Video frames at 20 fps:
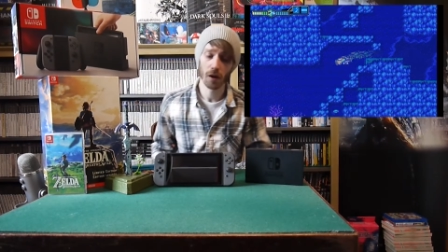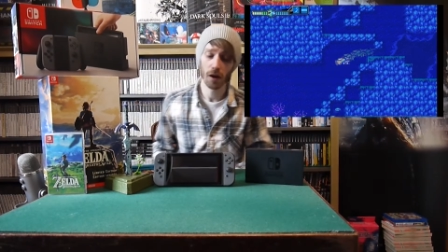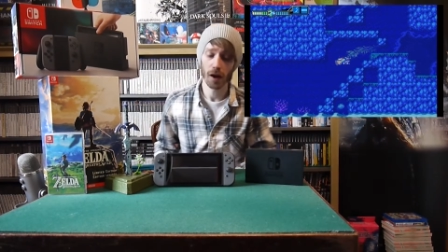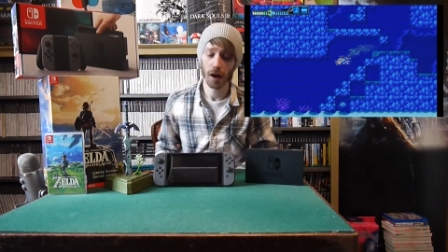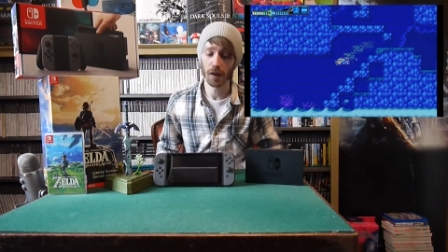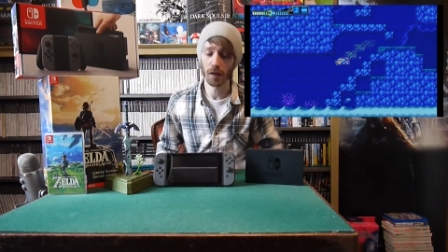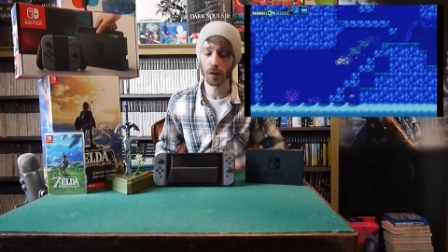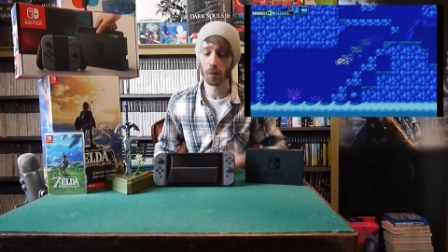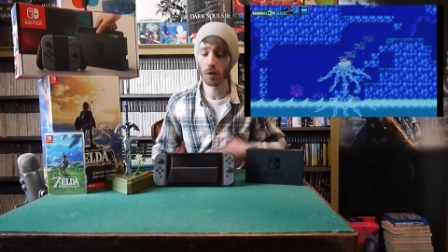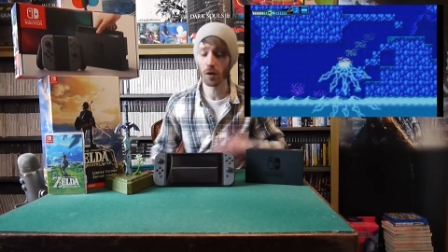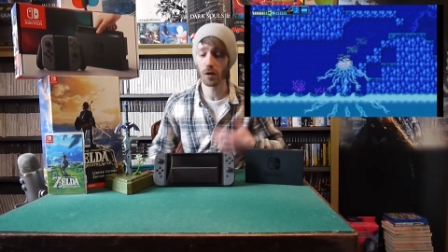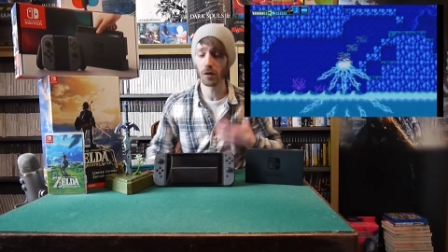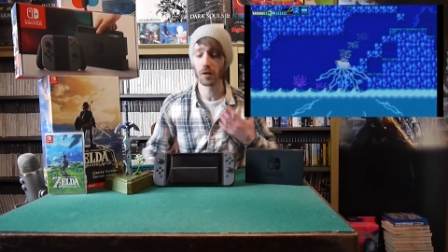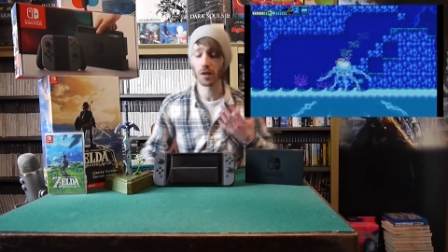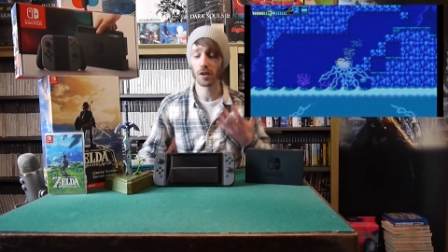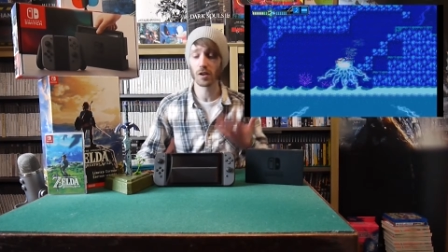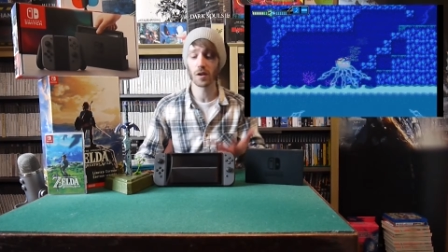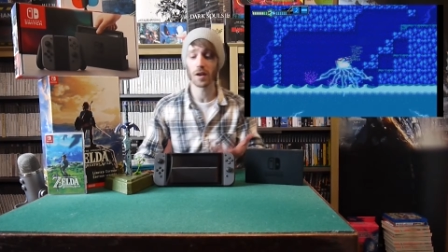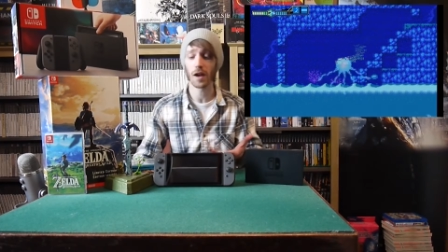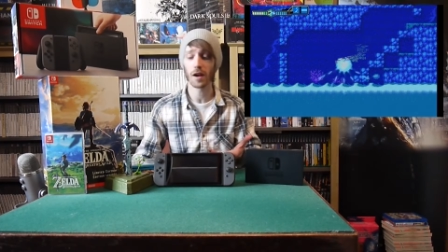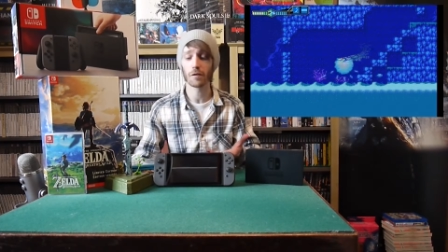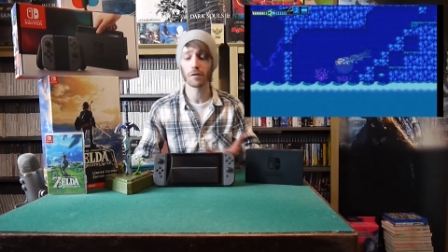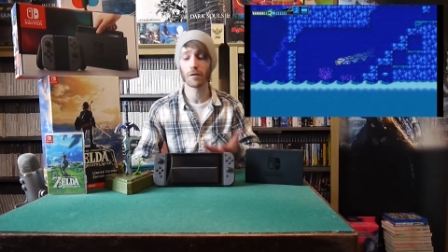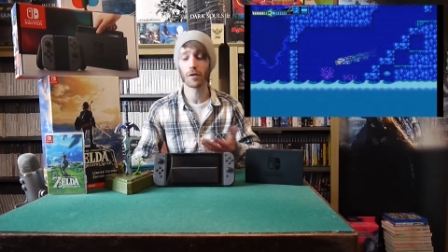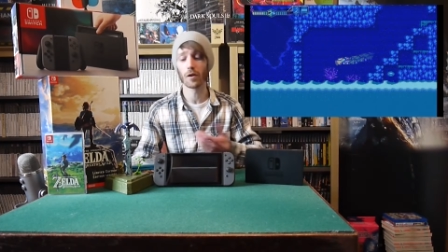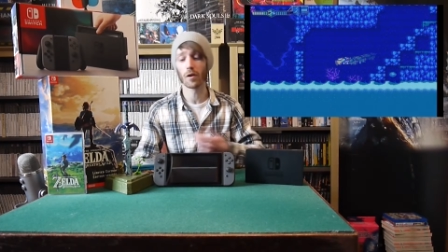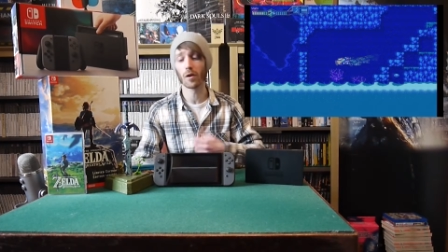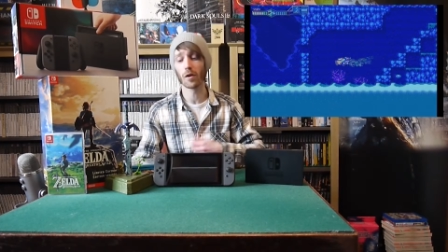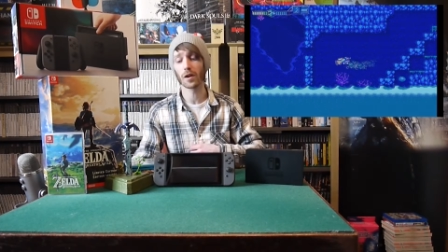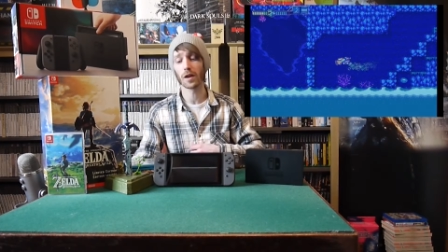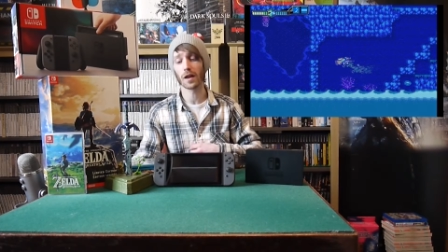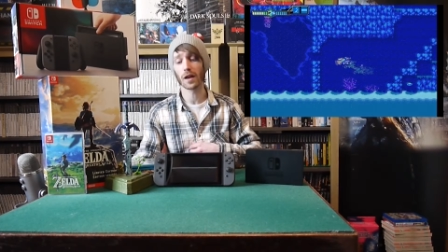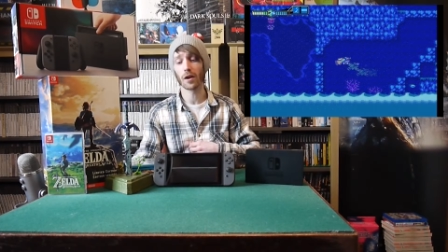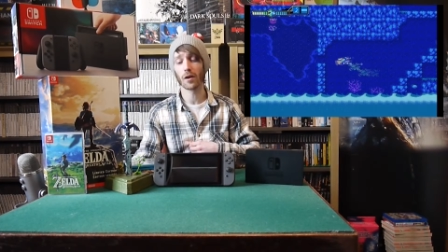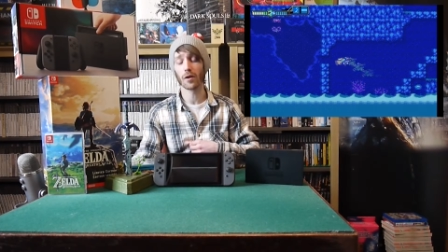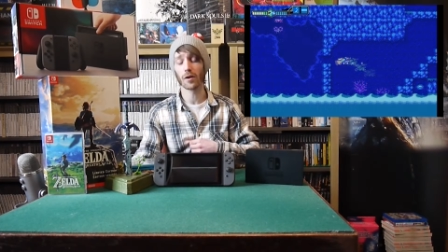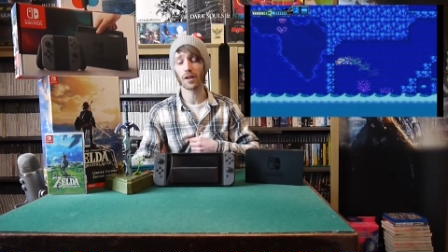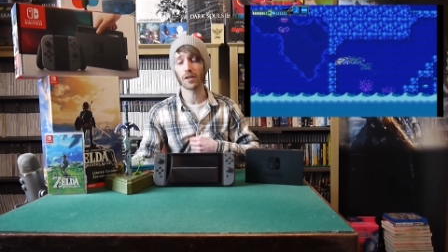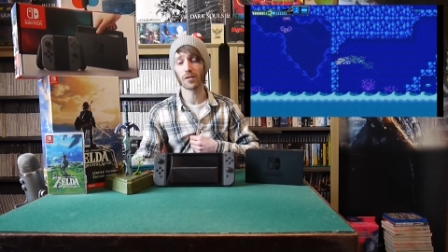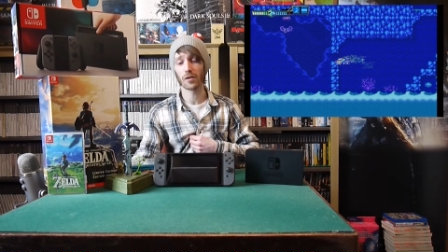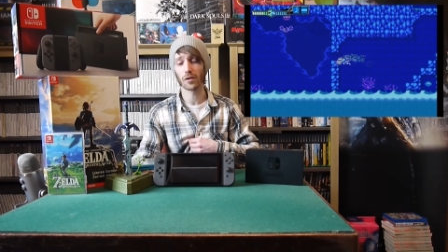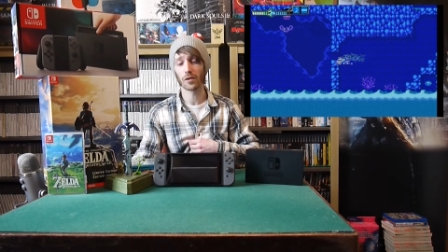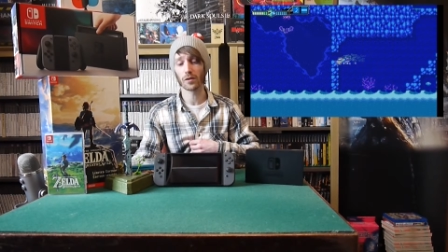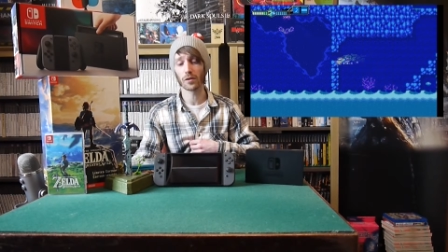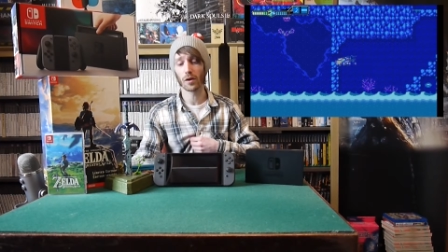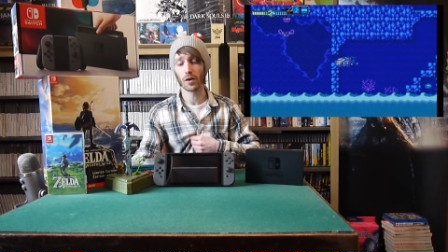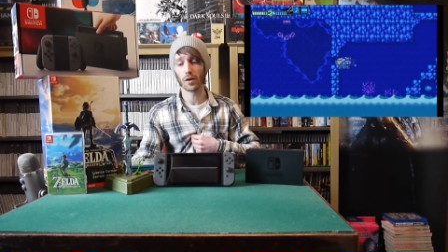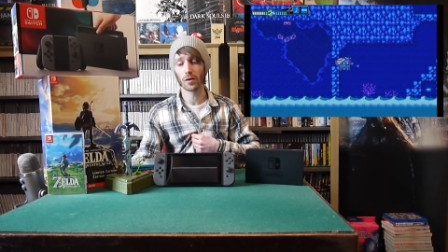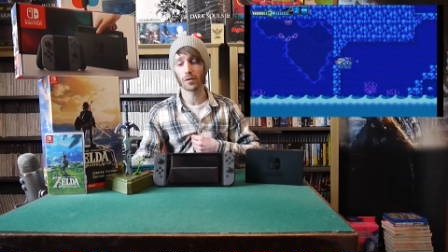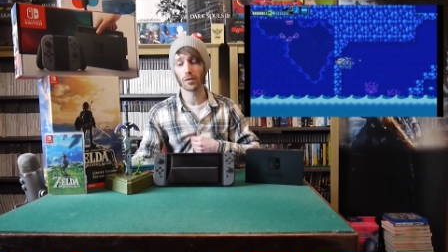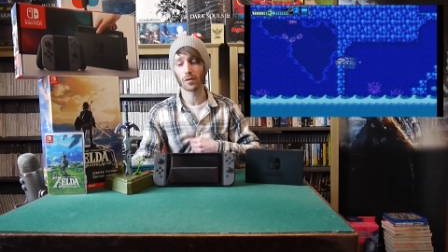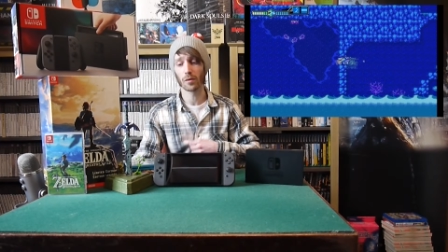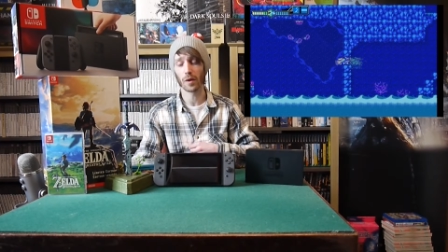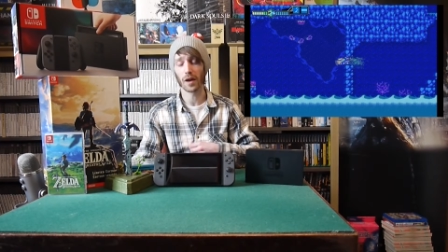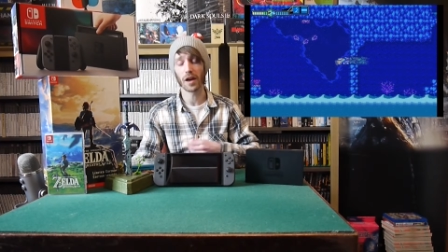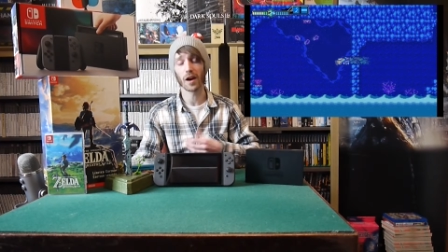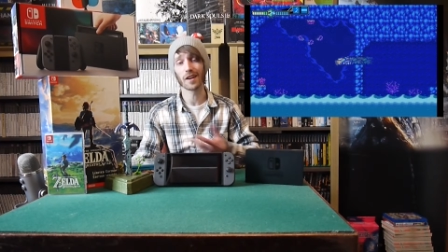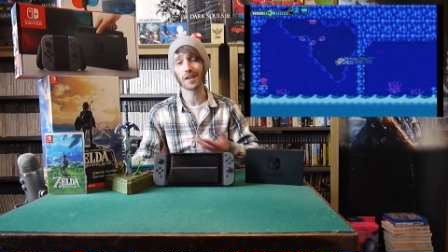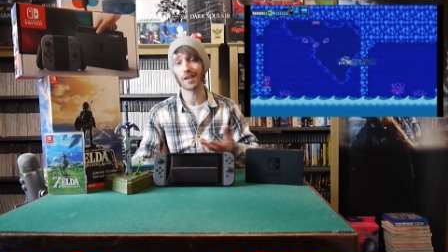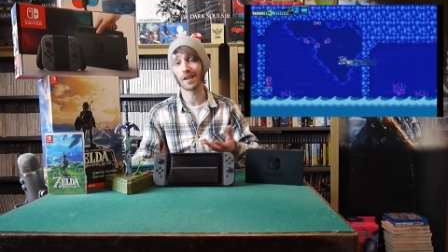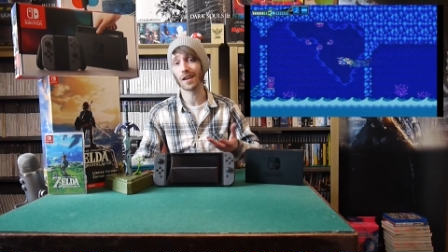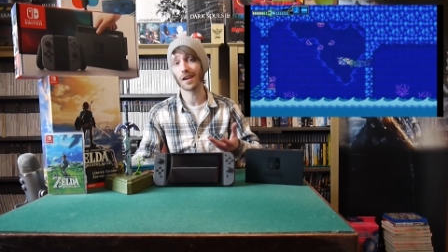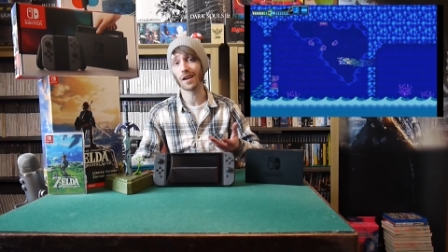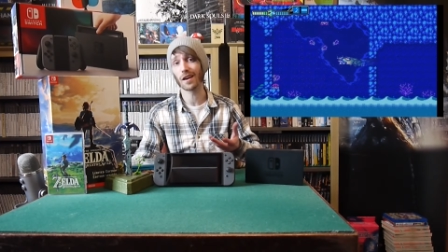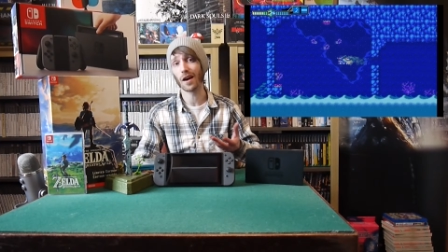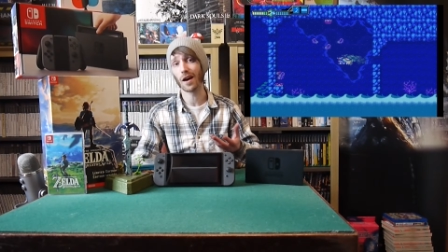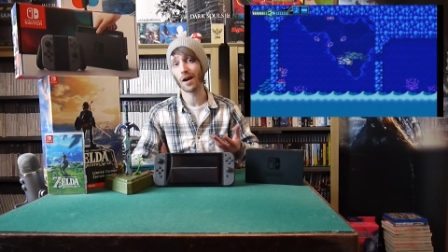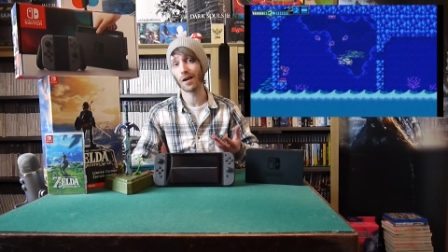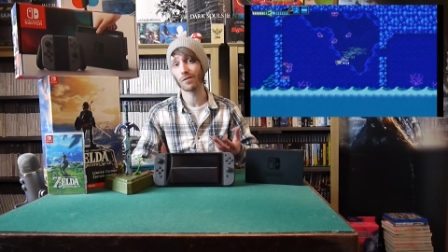and the mode that you get for unlocking it, or at least on the way I did it,